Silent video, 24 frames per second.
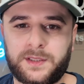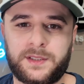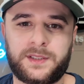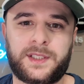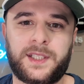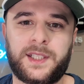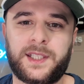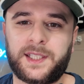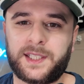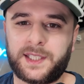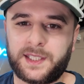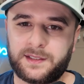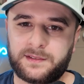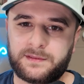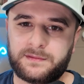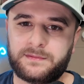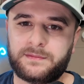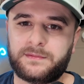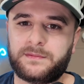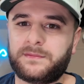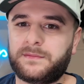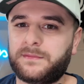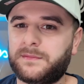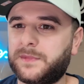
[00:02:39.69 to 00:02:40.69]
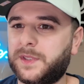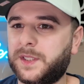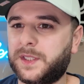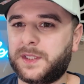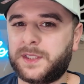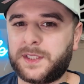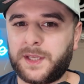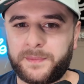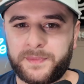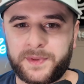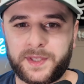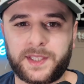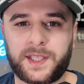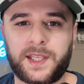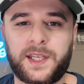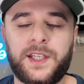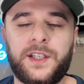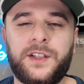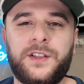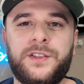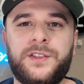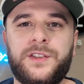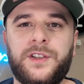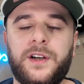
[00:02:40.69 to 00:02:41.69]
is going to get something that he
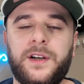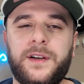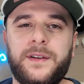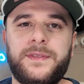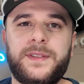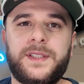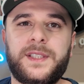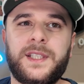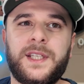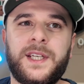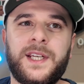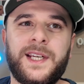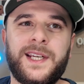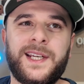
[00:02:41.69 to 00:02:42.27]
deserves.